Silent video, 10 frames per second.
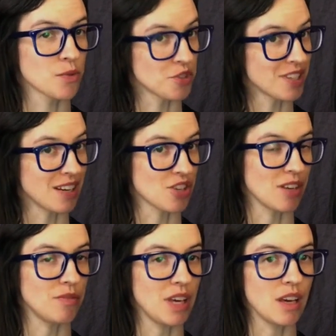which is
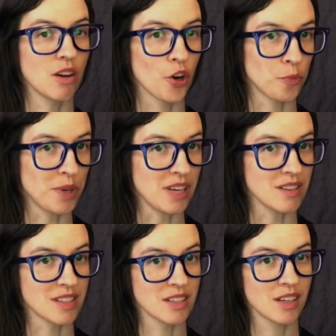HIV,
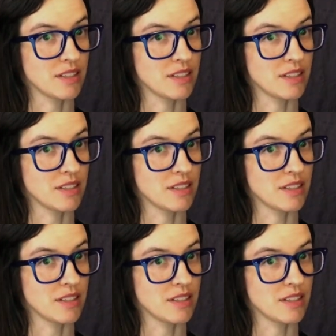herpes,